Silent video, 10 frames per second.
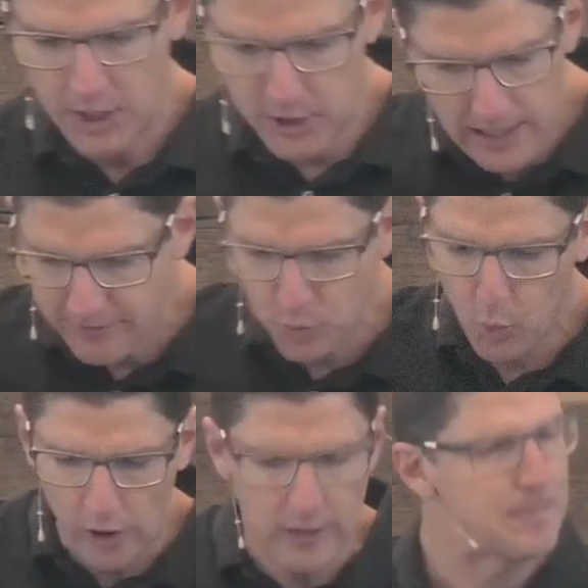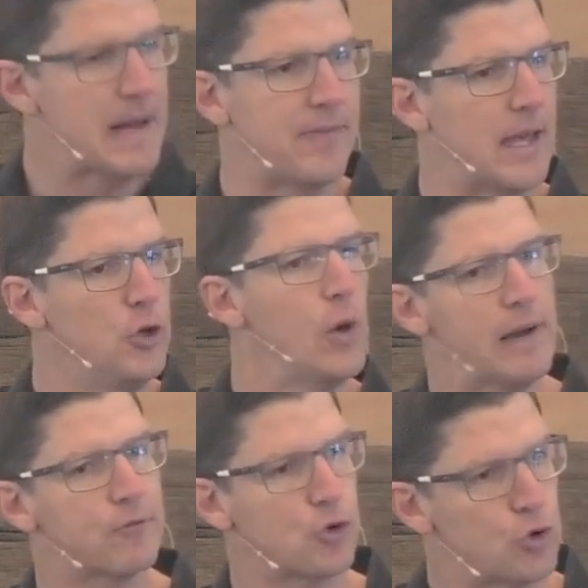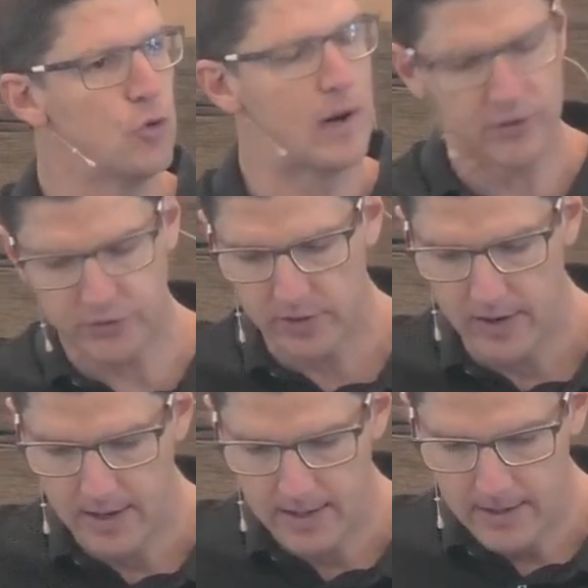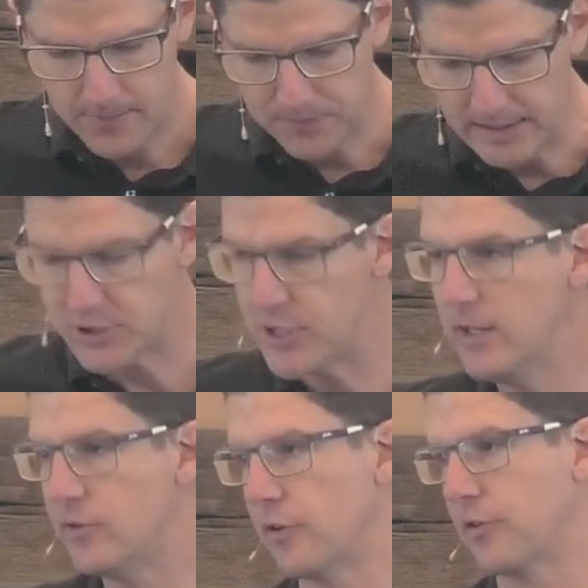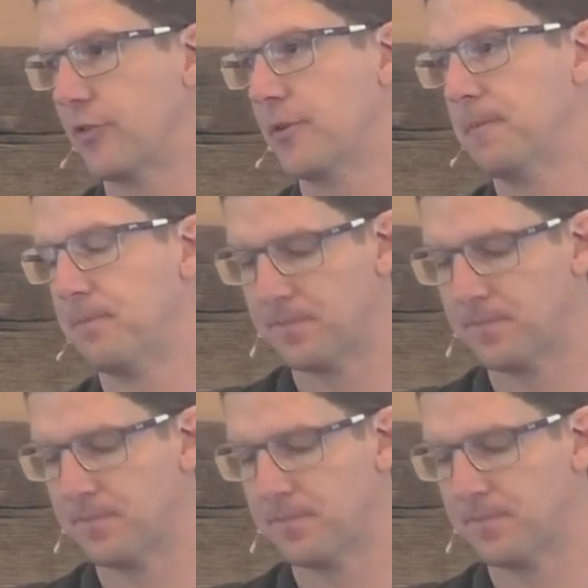You don't have to worry about that. You have true rest in Jesus.